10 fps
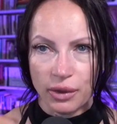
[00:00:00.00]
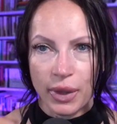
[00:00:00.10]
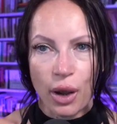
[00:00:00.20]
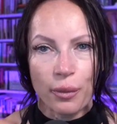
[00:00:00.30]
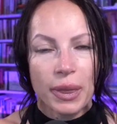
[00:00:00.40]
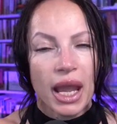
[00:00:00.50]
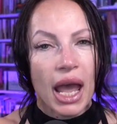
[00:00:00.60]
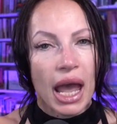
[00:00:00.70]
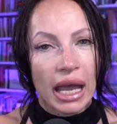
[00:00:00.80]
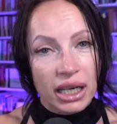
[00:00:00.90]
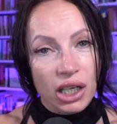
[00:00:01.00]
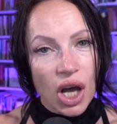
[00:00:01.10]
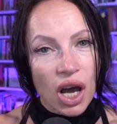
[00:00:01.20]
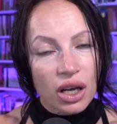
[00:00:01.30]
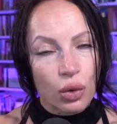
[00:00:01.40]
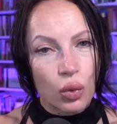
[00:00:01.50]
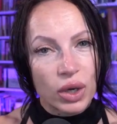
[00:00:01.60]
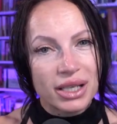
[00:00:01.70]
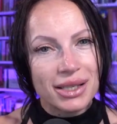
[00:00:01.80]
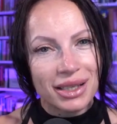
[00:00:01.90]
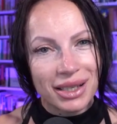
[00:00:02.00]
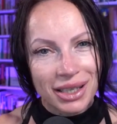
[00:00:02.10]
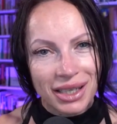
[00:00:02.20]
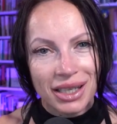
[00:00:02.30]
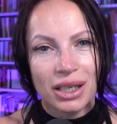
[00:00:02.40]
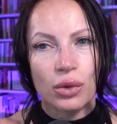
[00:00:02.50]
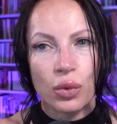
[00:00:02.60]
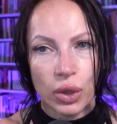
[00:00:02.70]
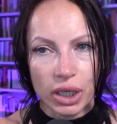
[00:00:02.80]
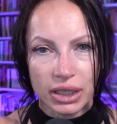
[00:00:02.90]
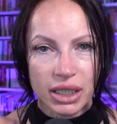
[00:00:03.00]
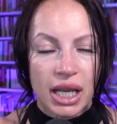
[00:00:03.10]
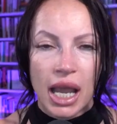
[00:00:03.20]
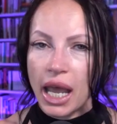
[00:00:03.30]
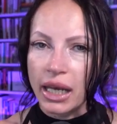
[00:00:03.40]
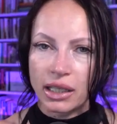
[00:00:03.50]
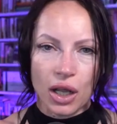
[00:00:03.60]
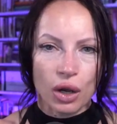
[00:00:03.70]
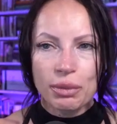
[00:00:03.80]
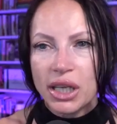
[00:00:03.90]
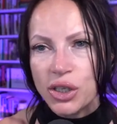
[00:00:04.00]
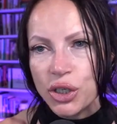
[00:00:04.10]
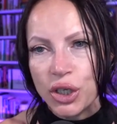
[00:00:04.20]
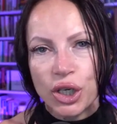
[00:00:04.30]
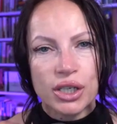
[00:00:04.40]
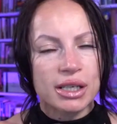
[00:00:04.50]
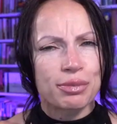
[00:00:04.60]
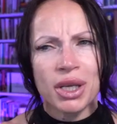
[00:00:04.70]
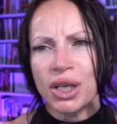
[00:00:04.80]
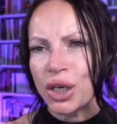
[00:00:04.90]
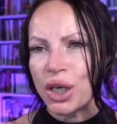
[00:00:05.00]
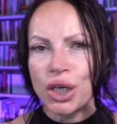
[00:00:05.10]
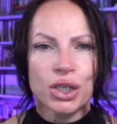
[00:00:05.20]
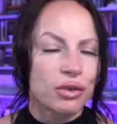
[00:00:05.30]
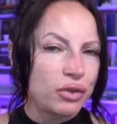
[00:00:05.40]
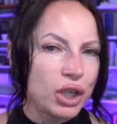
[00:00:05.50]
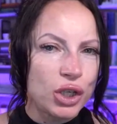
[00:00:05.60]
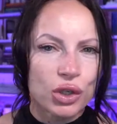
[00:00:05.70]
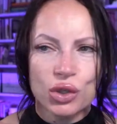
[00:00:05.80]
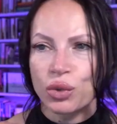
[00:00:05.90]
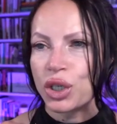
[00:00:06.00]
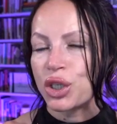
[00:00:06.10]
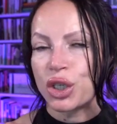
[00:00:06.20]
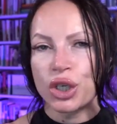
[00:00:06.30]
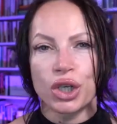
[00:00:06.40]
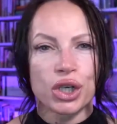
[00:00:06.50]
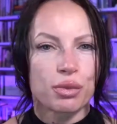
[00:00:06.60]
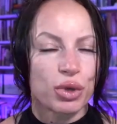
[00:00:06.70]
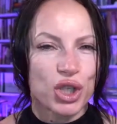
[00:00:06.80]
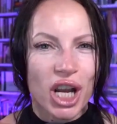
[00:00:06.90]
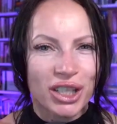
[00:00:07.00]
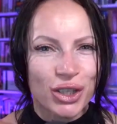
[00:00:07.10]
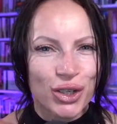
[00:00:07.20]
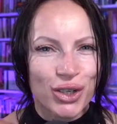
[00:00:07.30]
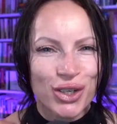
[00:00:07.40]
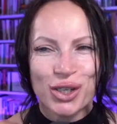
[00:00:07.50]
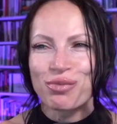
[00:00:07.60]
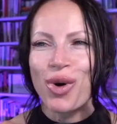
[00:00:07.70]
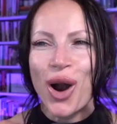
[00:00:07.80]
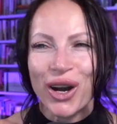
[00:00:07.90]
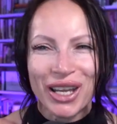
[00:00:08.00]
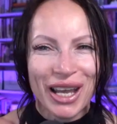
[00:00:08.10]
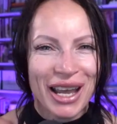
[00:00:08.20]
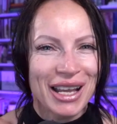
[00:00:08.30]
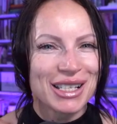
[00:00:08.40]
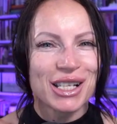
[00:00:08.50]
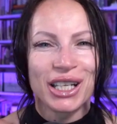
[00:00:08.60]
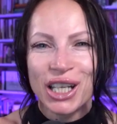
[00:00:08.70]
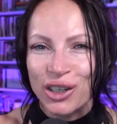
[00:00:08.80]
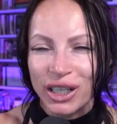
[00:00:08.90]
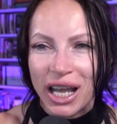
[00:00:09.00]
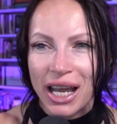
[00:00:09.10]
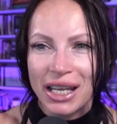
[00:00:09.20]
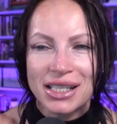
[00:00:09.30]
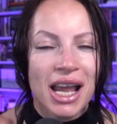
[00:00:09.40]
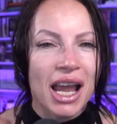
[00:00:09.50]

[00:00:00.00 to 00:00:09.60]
Now, analog was the key word. Analog mixers, speakers, video switchers, projectors, parkends, Lico lights.